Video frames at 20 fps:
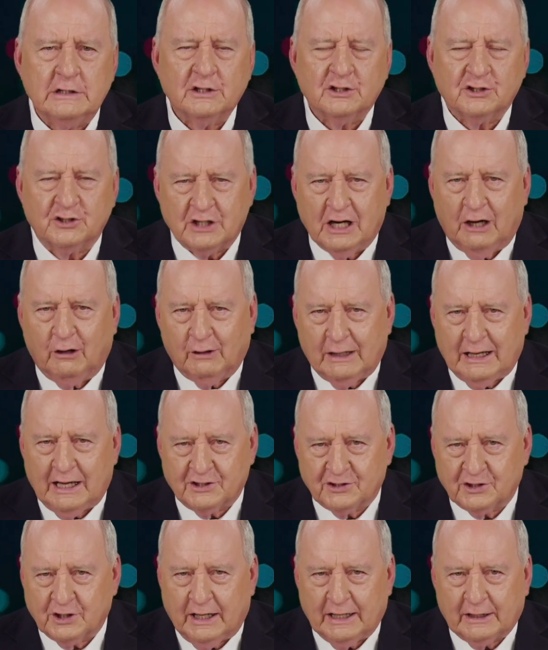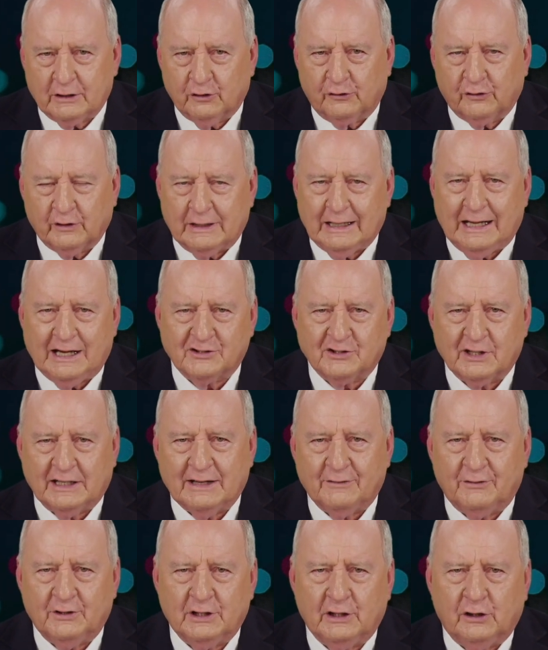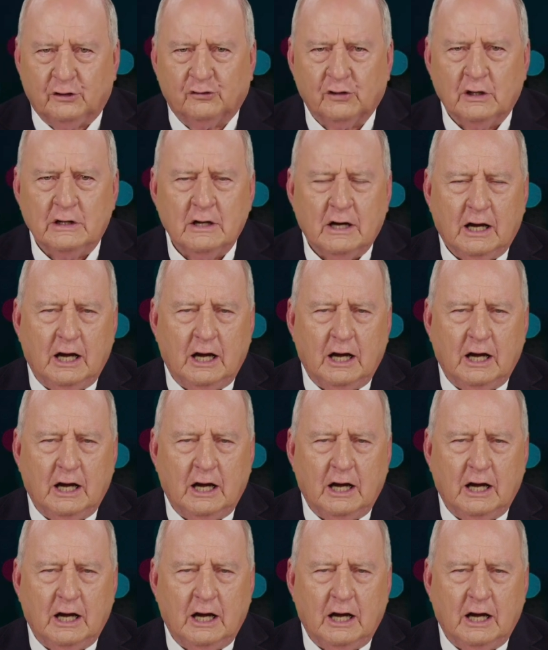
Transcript: solar cycles that last 11 years,